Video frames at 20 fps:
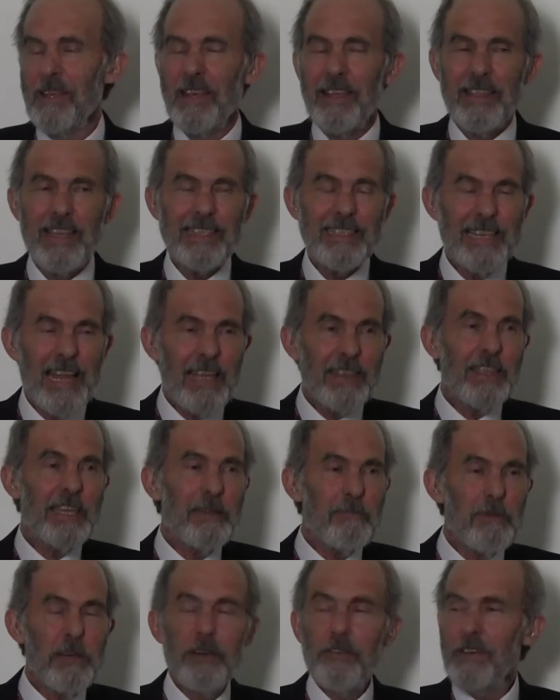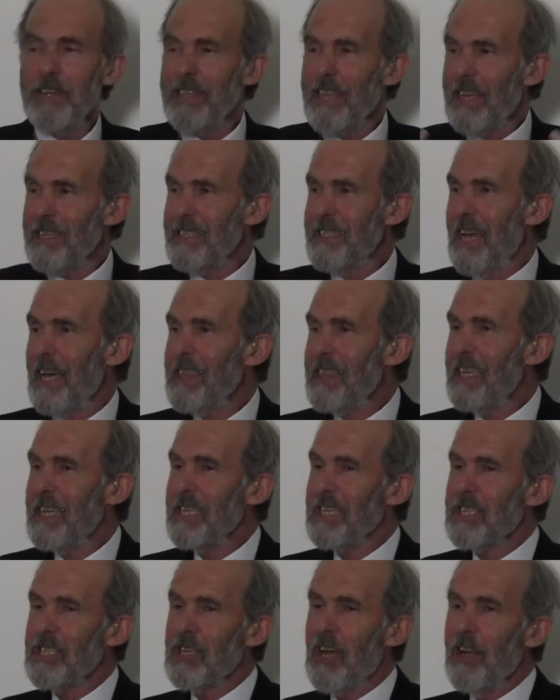There's nothing moving, there's
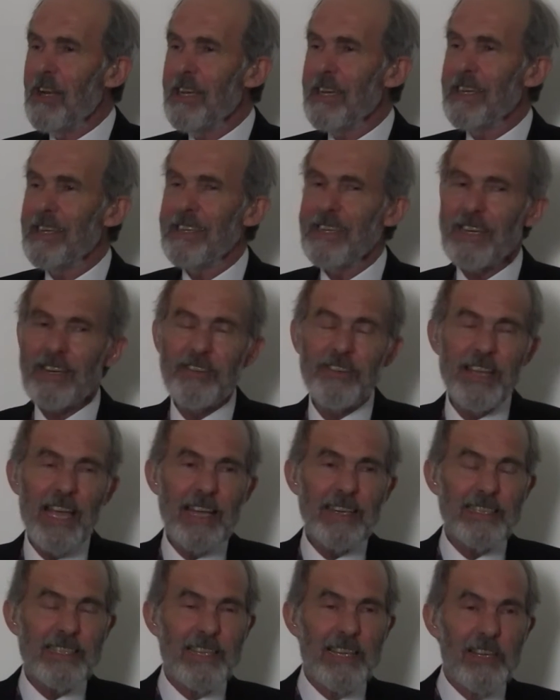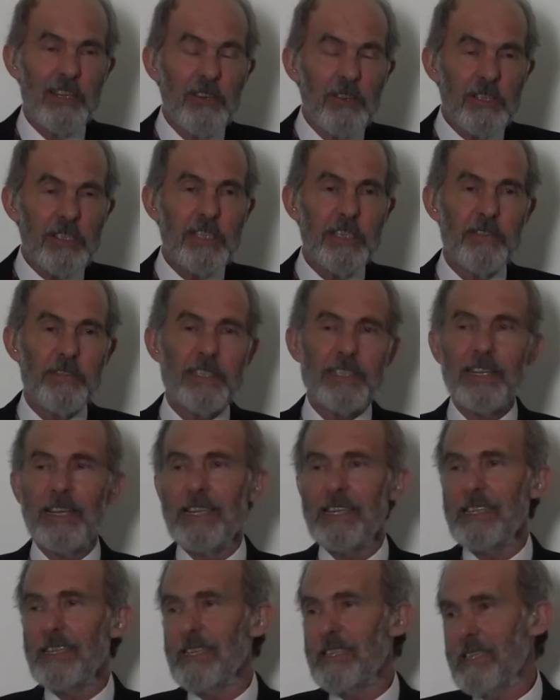nothing solid. It creates the illusion of
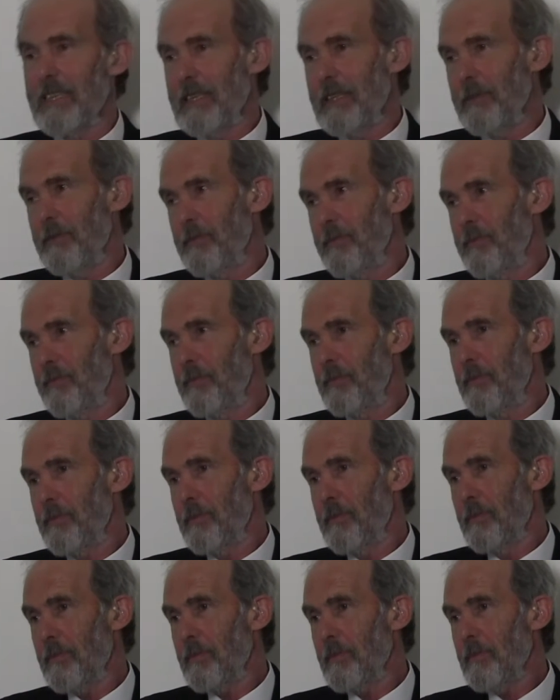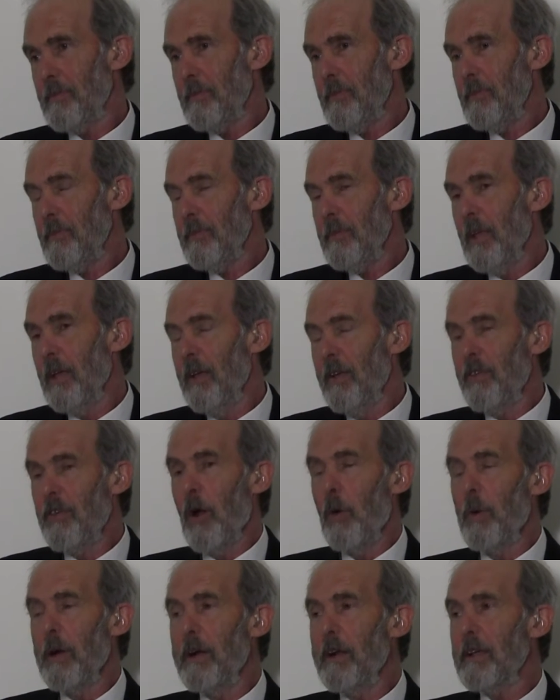solidity. Yes.
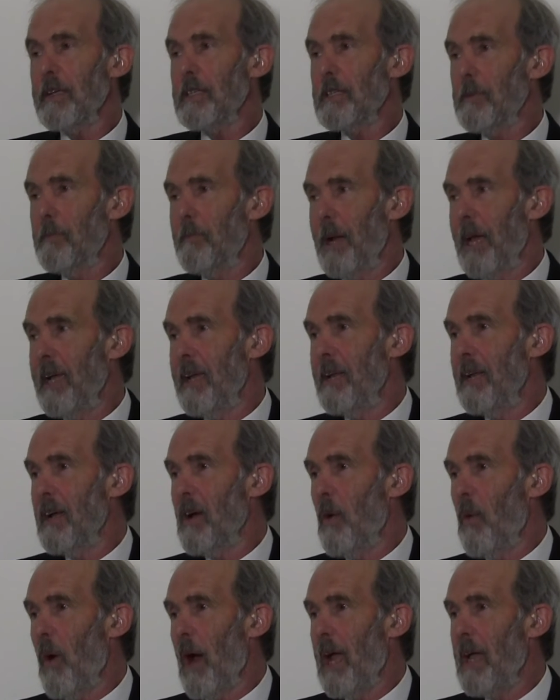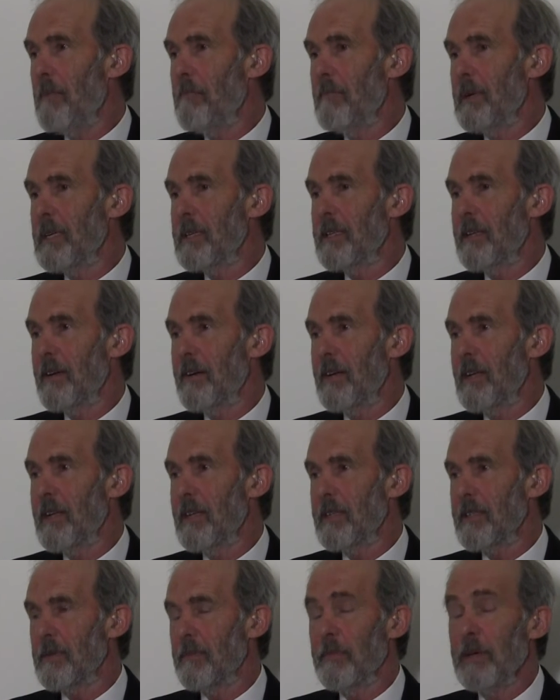So we're explaining away
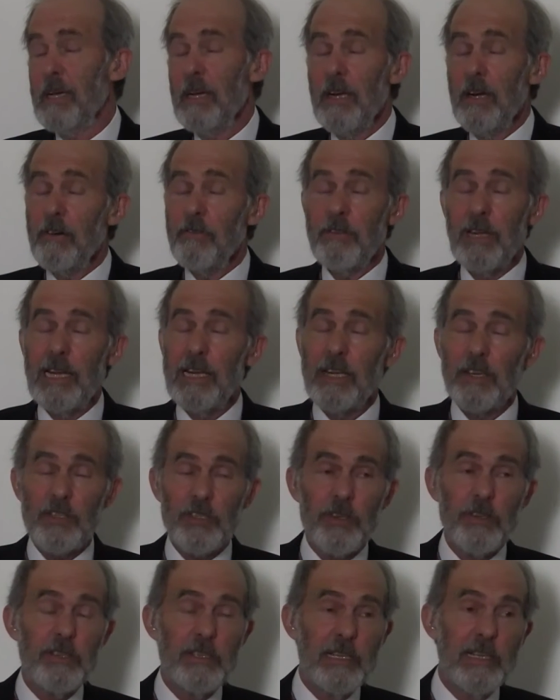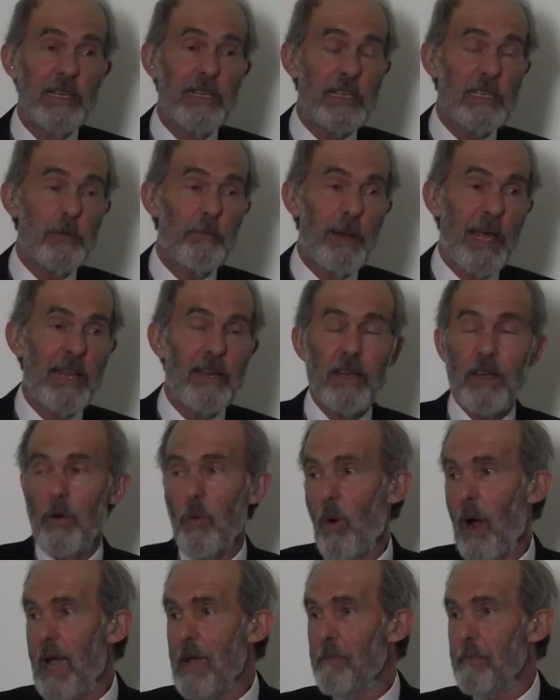materialism. Really, it shouldn't need explaining
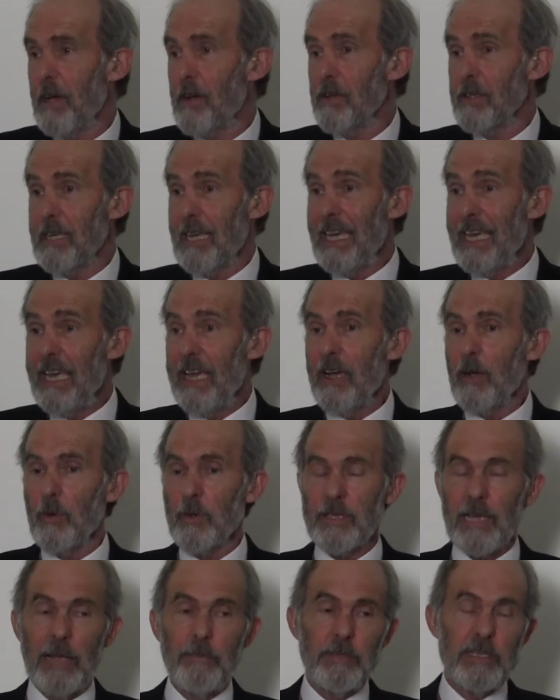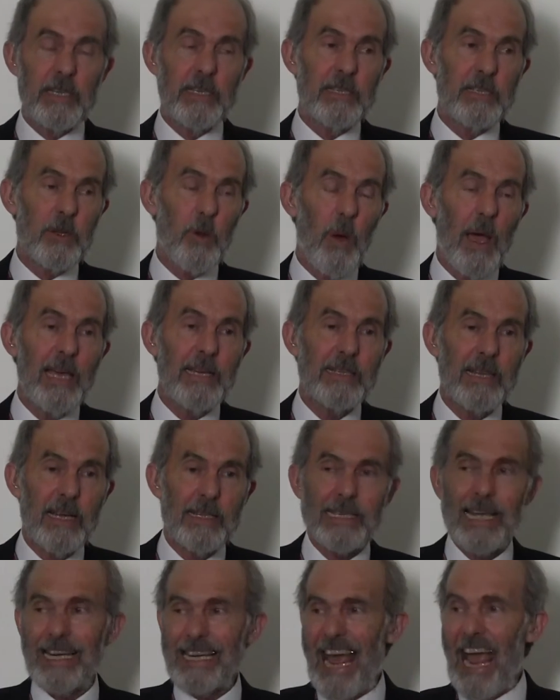away, because E equals mc squared
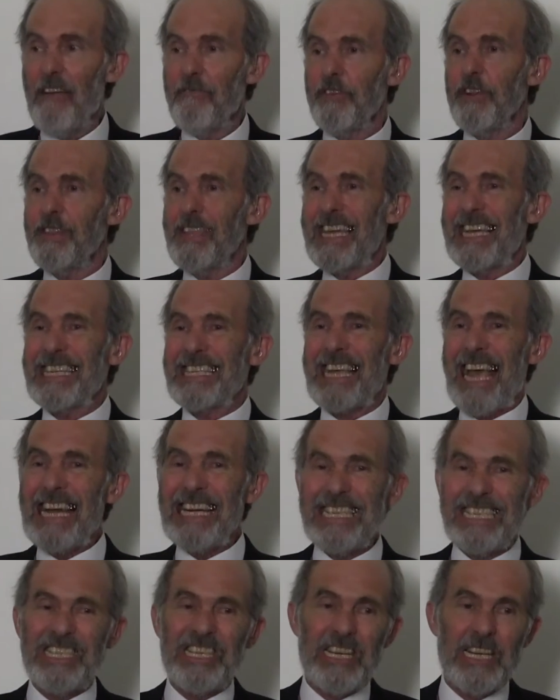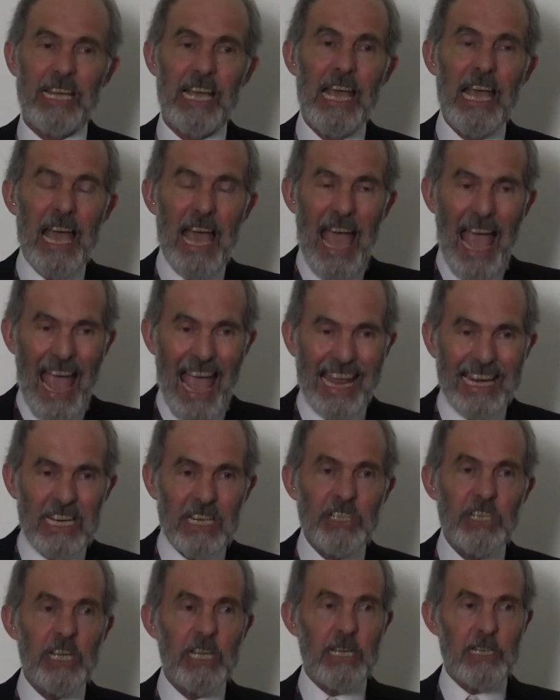does that. Everything is energy.
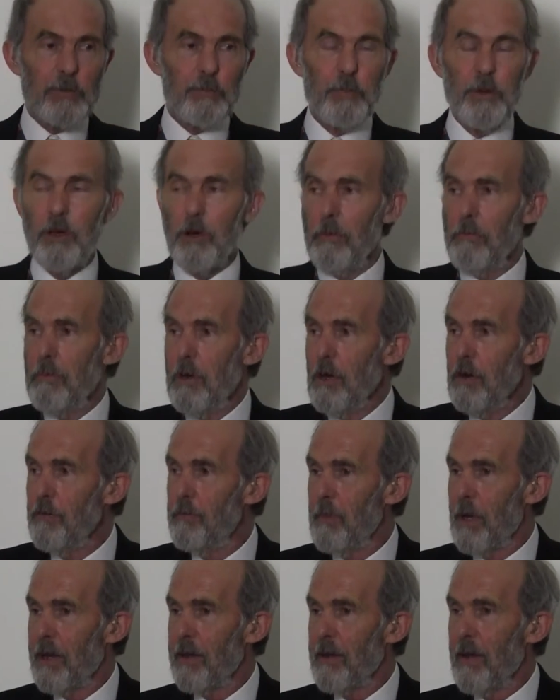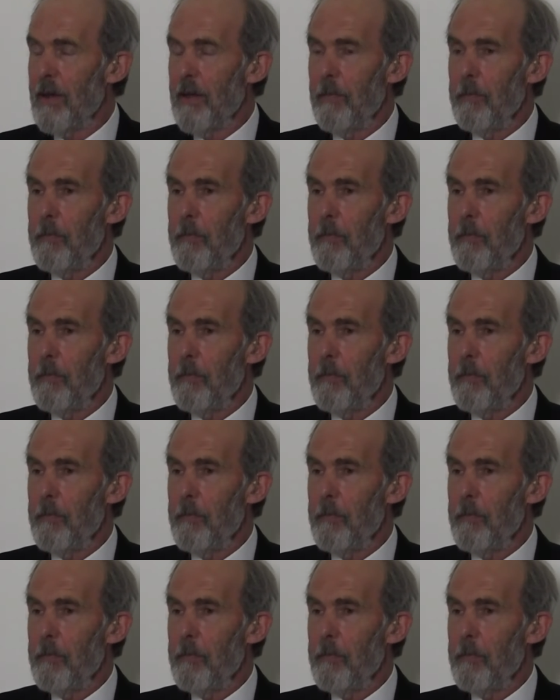Energy is pure movement.